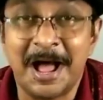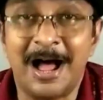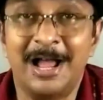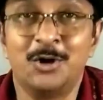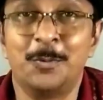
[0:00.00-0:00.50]

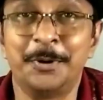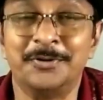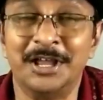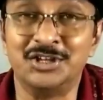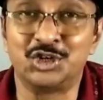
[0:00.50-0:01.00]
I hope you
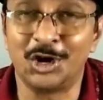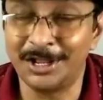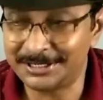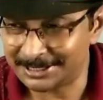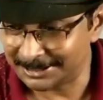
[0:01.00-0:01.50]

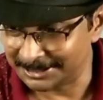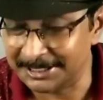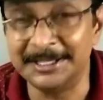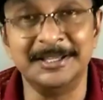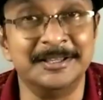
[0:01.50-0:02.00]
enjoyed
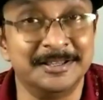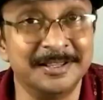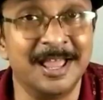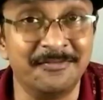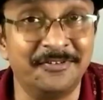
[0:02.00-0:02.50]
the
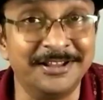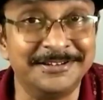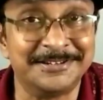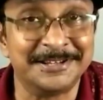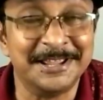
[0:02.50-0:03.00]

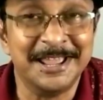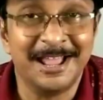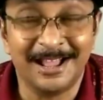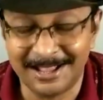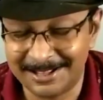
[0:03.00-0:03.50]
effect.
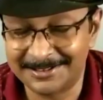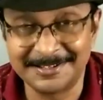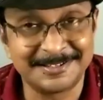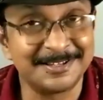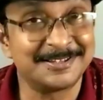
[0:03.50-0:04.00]

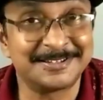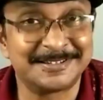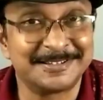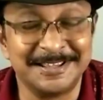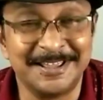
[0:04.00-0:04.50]
This
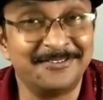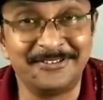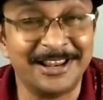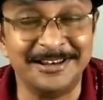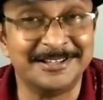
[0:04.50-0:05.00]
is
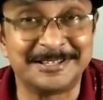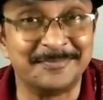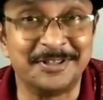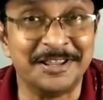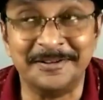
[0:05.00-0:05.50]
really
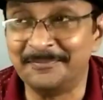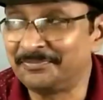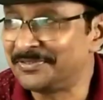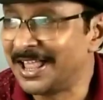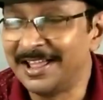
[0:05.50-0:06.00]
something
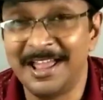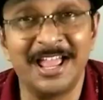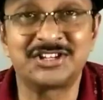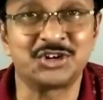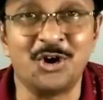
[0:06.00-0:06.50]

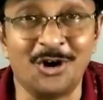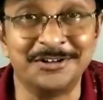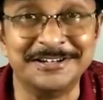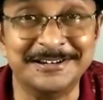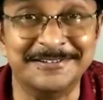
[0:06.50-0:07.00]

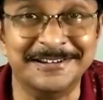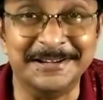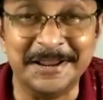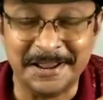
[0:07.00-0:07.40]
extraordinary.